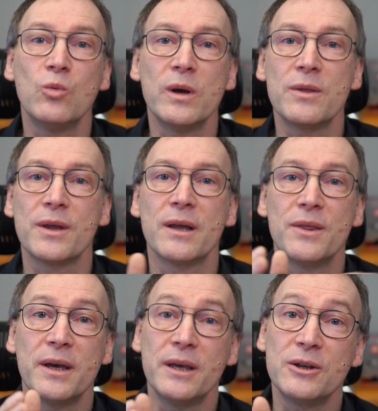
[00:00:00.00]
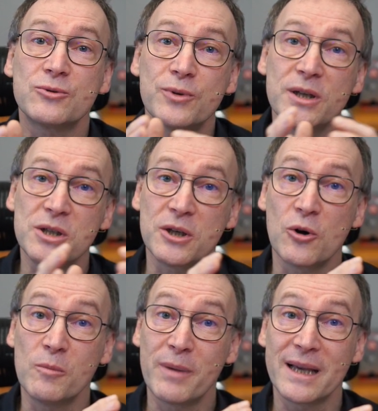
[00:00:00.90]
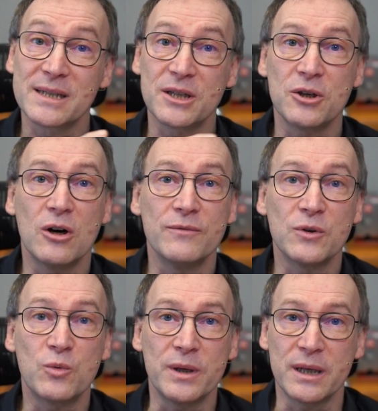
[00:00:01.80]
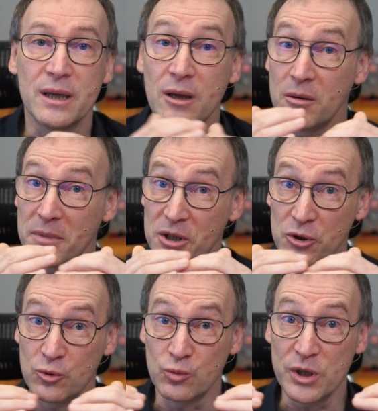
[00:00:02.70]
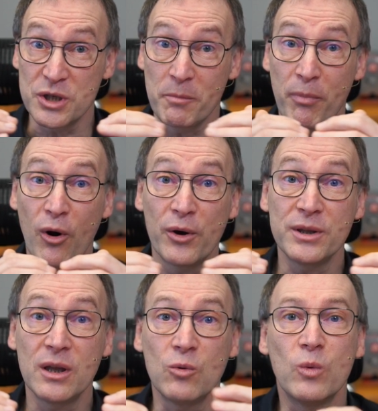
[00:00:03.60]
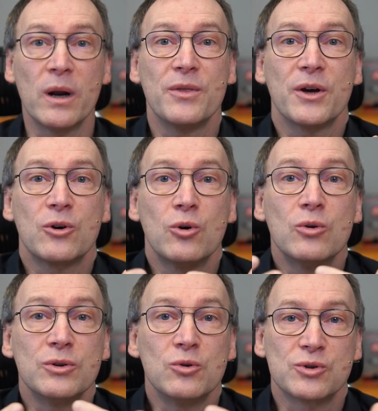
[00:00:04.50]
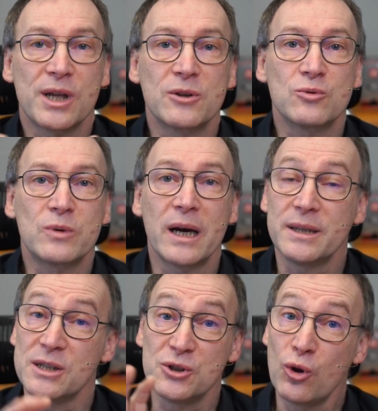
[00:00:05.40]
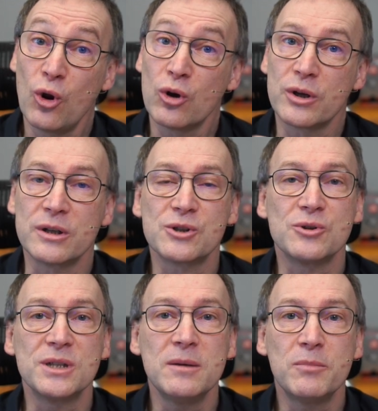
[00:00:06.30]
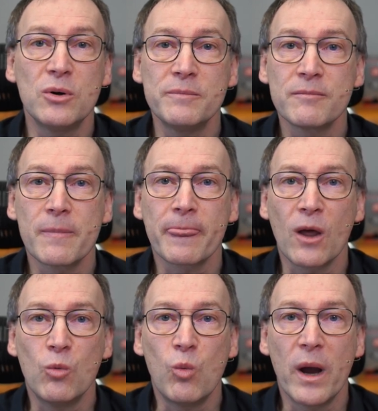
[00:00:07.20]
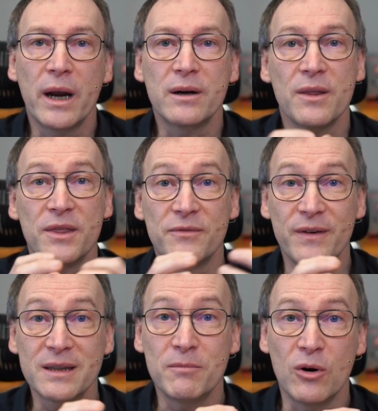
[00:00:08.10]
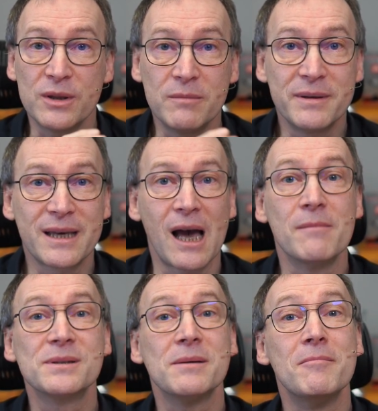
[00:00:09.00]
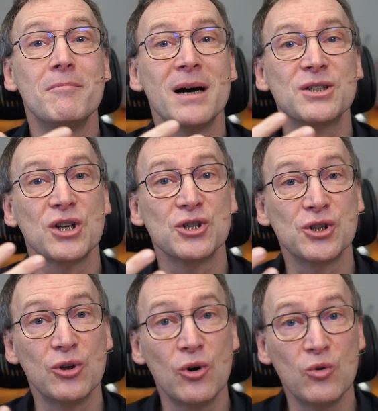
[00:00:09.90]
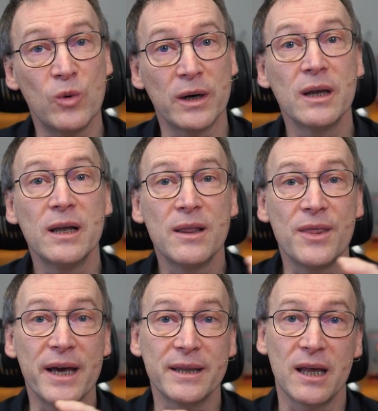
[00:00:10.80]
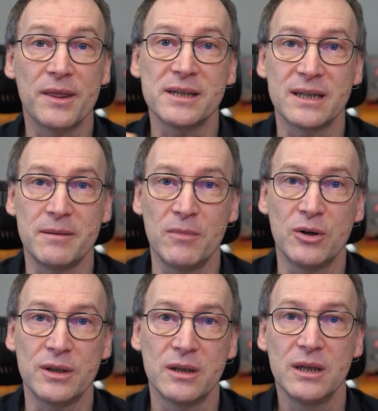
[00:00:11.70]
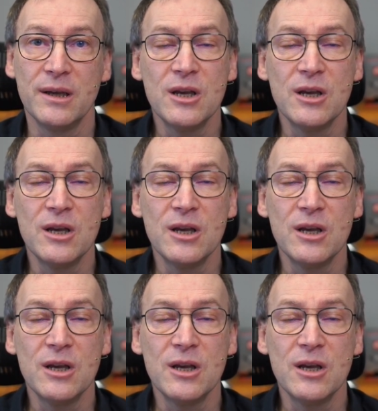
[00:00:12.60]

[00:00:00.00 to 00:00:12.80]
with the increasing complexity of the query, but you reach a point where the code you start to write is no longer so simple, where the fat model becomes much slower than the slim model.